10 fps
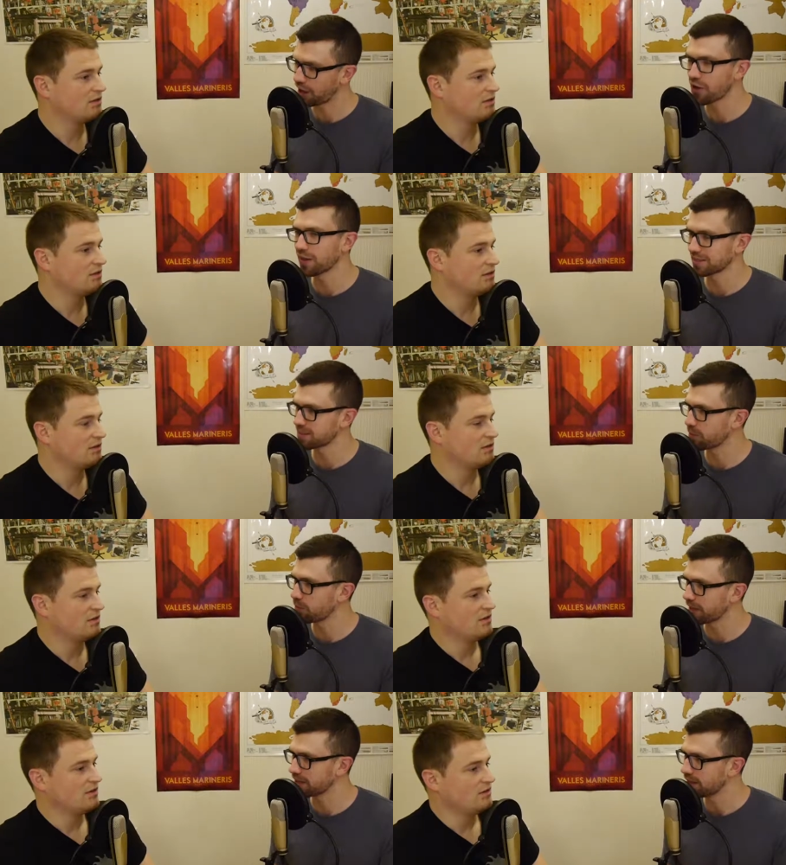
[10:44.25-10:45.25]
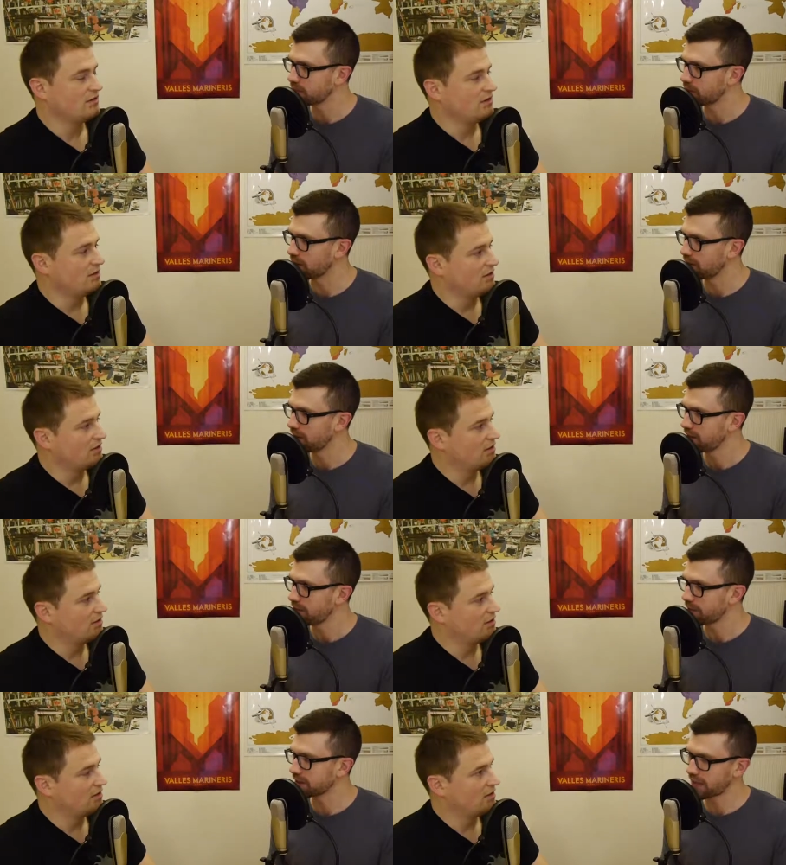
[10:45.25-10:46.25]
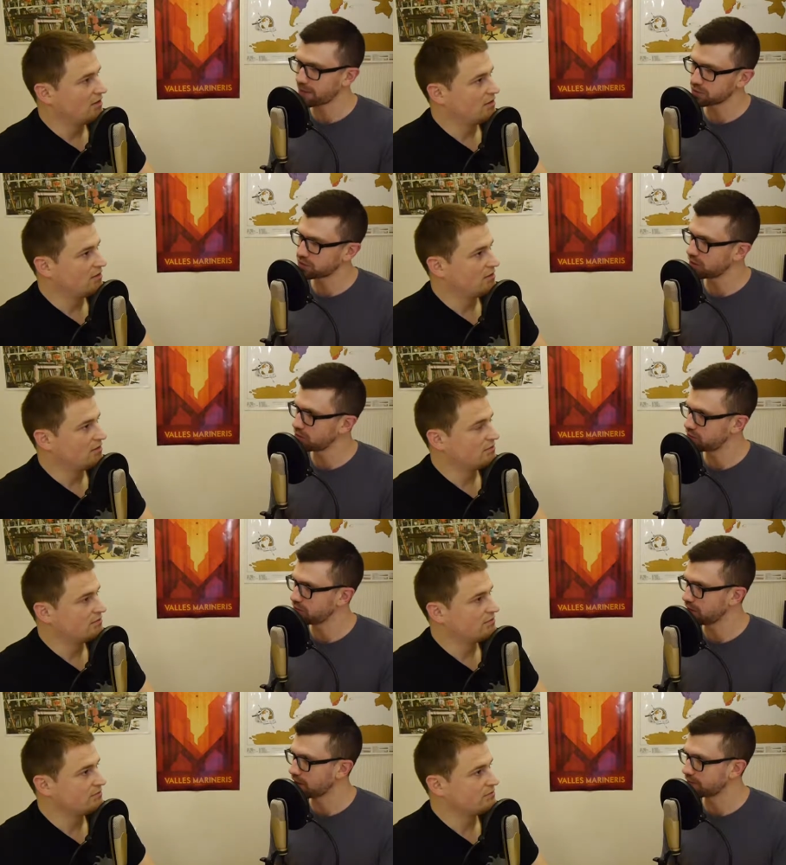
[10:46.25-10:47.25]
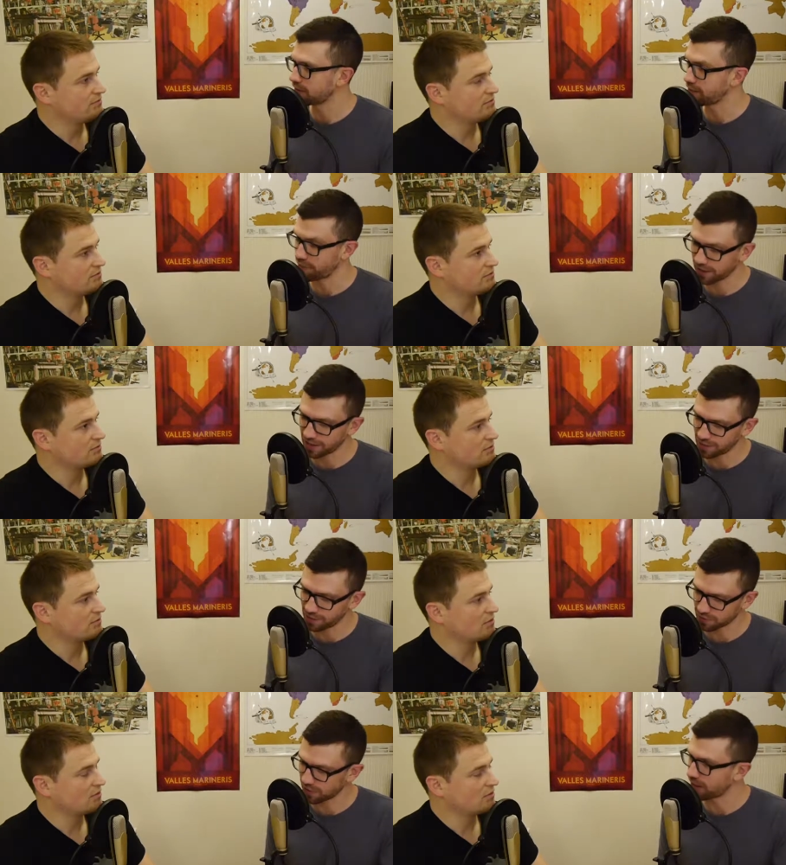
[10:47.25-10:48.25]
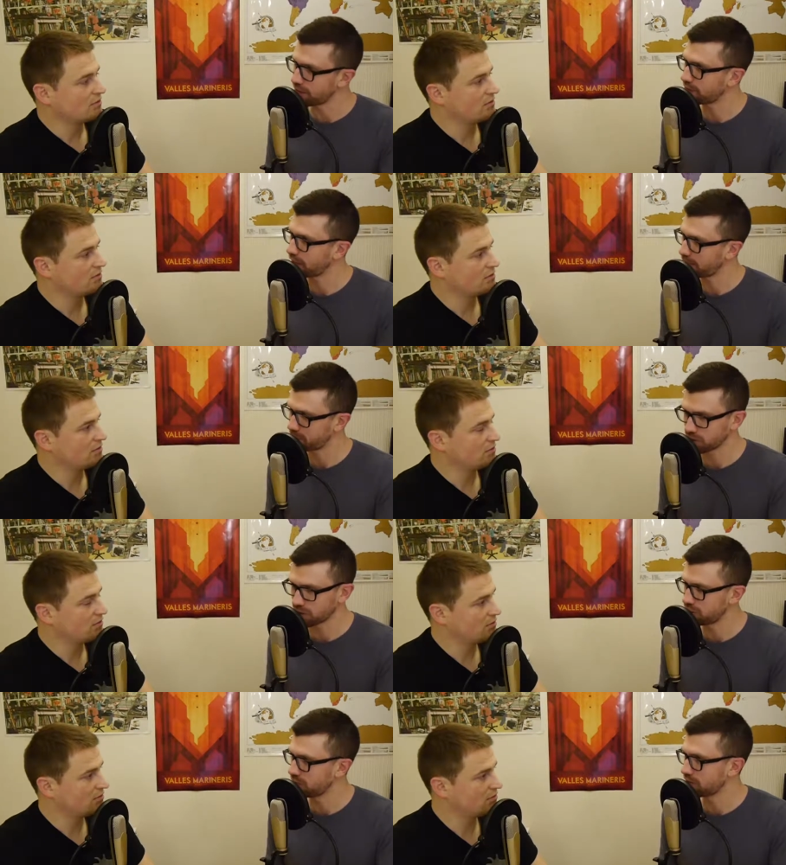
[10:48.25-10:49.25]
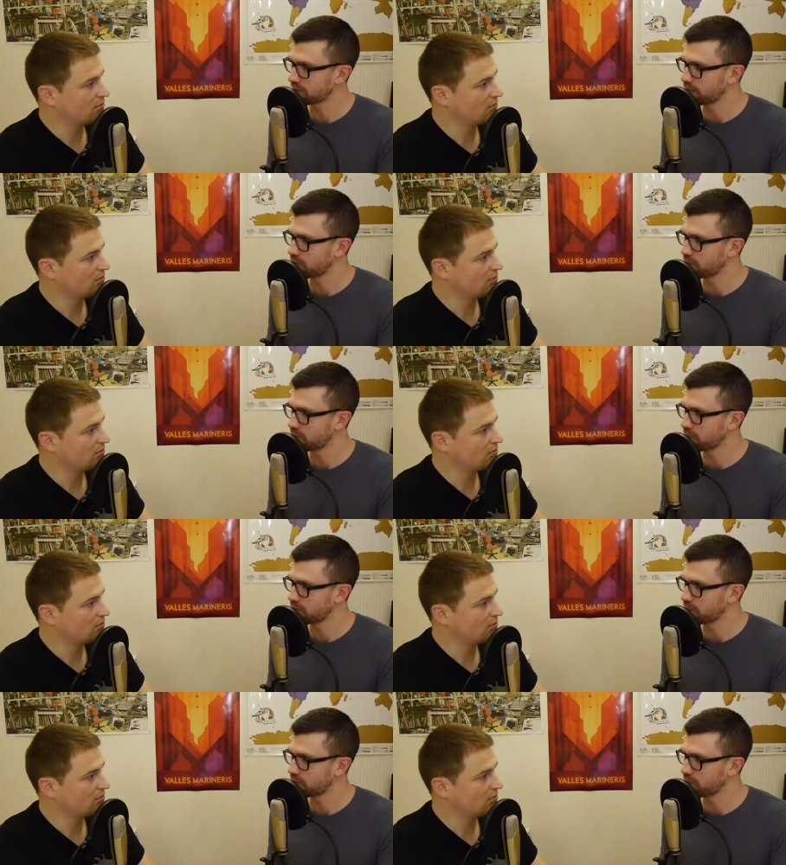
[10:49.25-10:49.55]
Speaker 1: I know that sounds a bit weird, but because it happened so soon after. If that is life, and that happened so soon after the